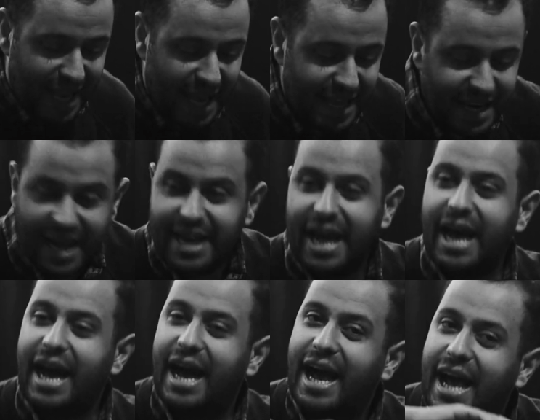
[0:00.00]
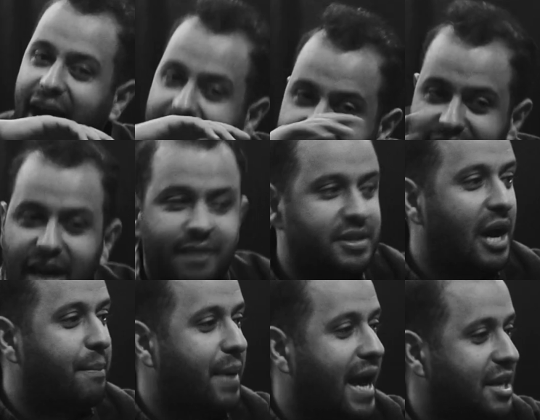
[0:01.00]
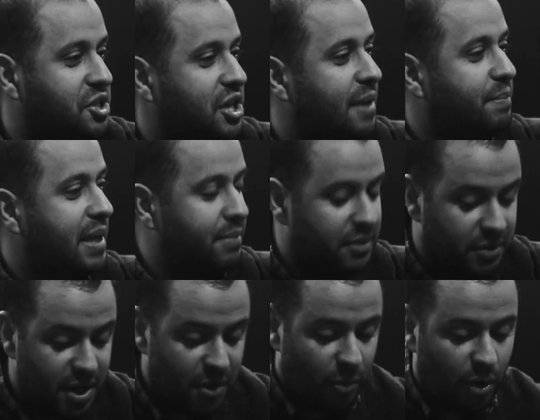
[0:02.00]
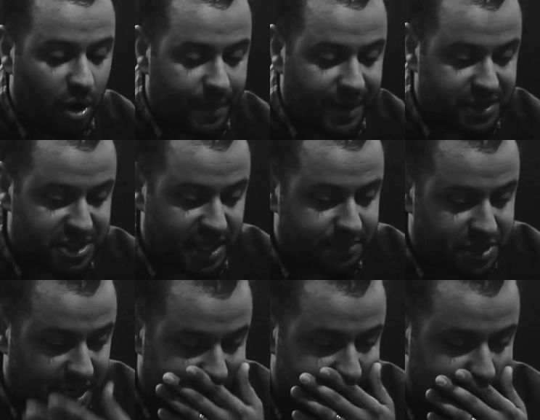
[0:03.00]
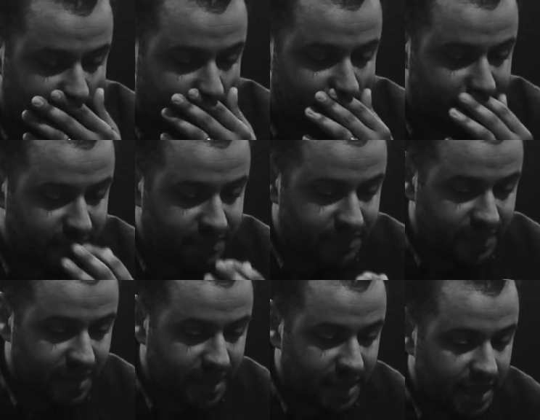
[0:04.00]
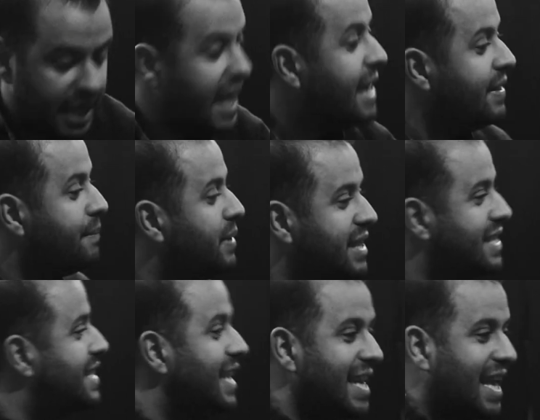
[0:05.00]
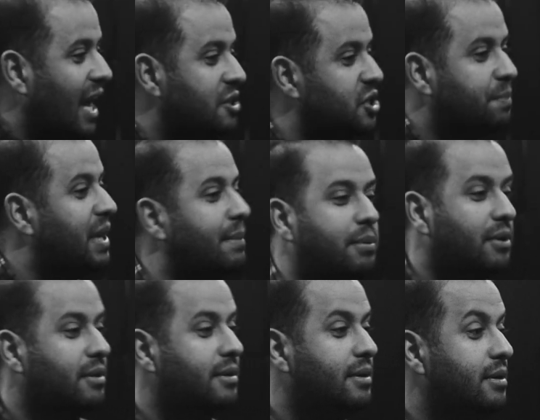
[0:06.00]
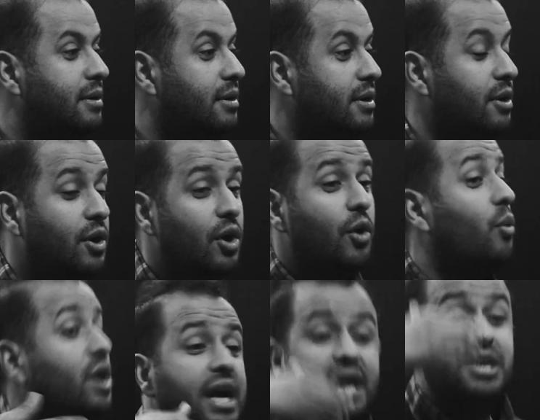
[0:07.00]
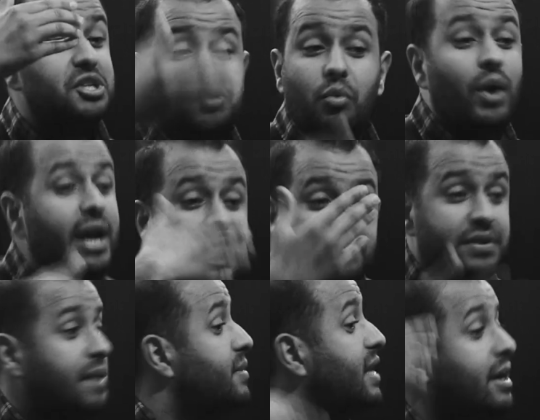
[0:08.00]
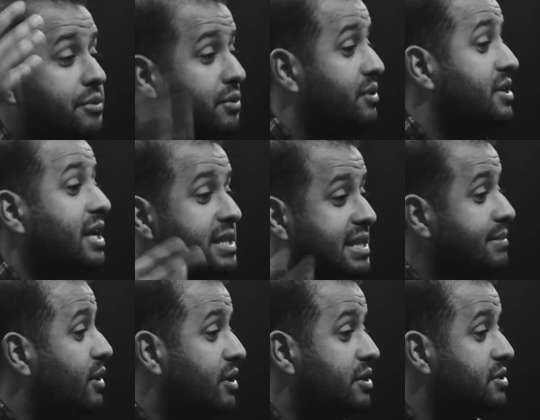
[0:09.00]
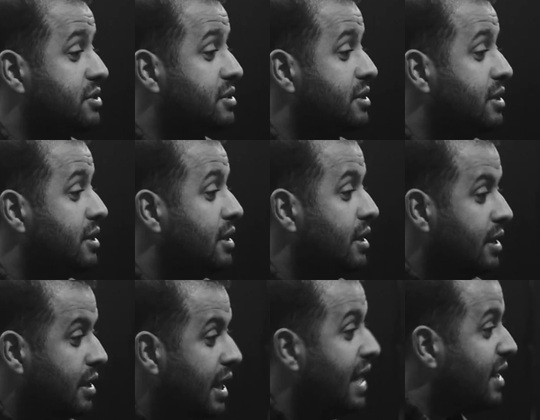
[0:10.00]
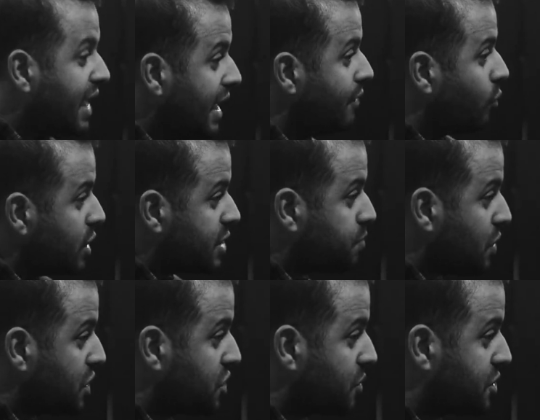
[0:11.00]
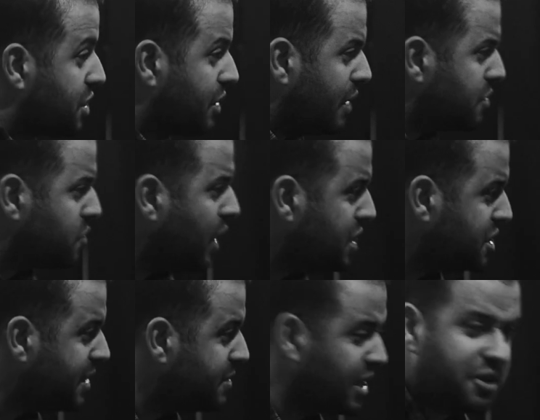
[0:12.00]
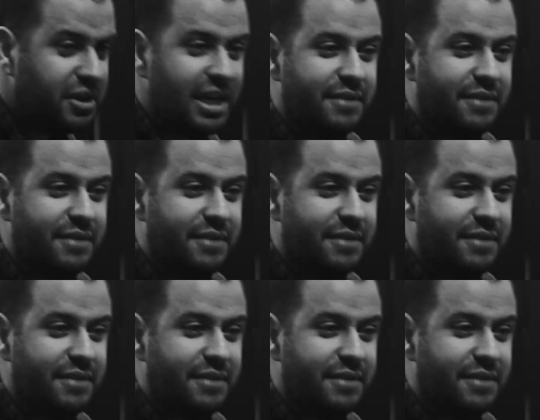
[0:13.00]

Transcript: And I loved how passionate people were about the subject. But the city council people were kind of just waiting for them to get through their testimonies and kind of whispering to each other. I was watching them saying,